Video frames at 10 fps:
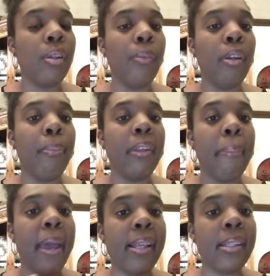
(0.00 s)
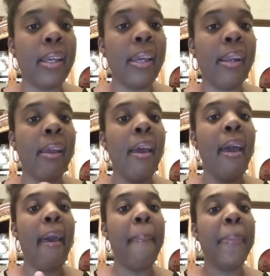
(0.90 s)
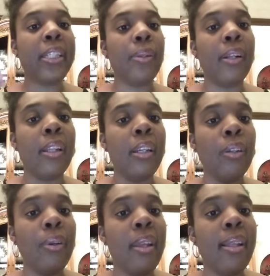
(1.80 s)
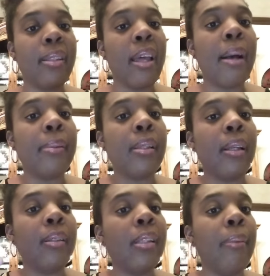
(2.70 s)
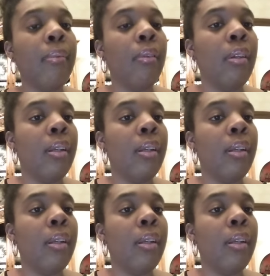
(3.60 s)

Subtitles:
So when you put the mask in and mix with other ingredients, it helps slip.